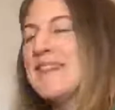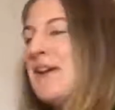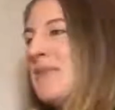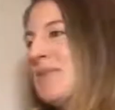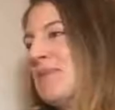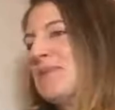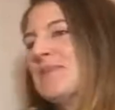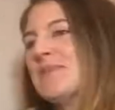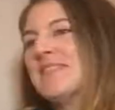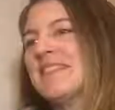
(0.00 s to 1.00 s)

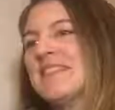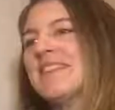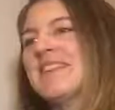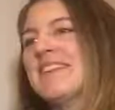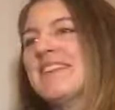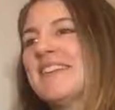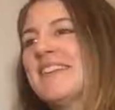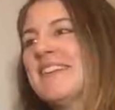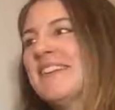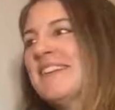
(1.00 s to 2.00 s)

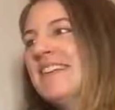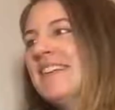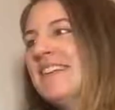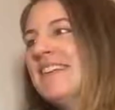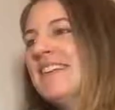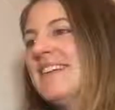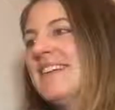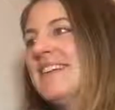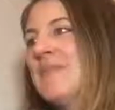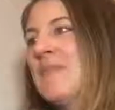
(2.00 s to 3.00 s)

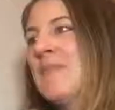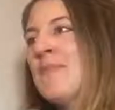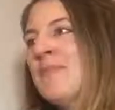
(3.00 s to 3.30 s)
(silent)